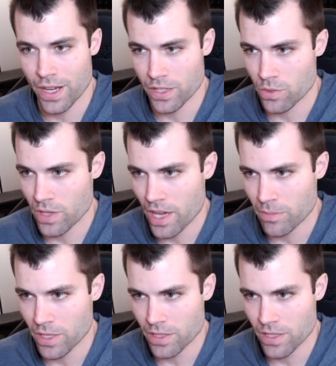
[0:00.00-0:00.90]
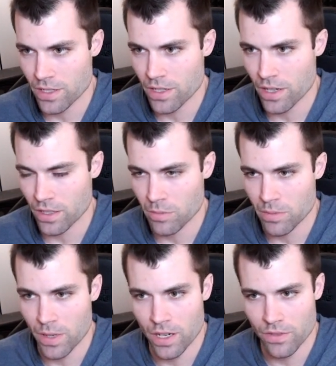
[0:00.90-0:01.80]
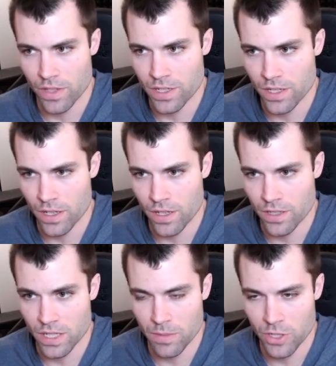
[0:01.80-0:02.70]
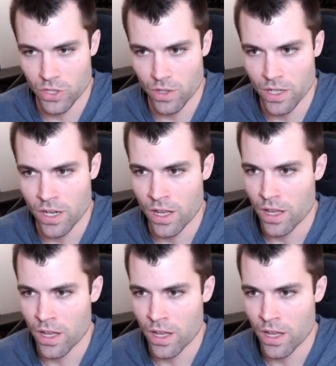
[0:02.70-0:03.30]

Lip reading: do that because it's not going to be part of this to keep it short,